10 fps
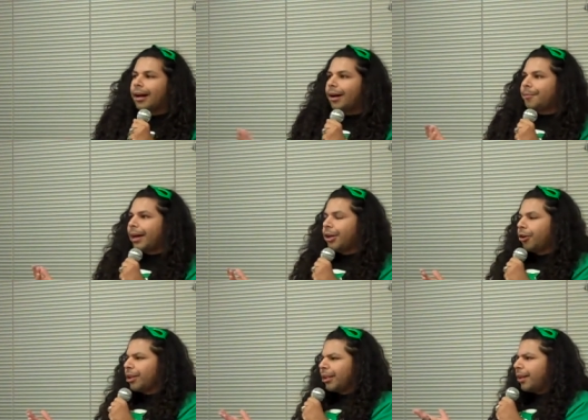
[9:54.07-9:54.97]
I
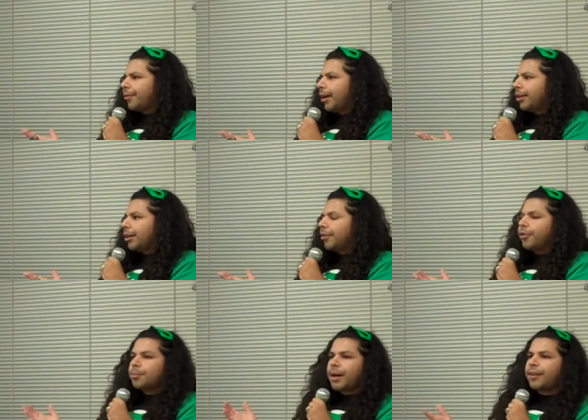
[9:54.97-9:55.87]
know that they've done a
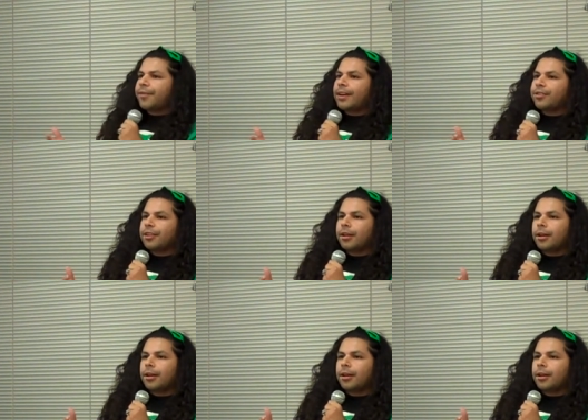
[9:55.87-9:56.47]
few Pride Fests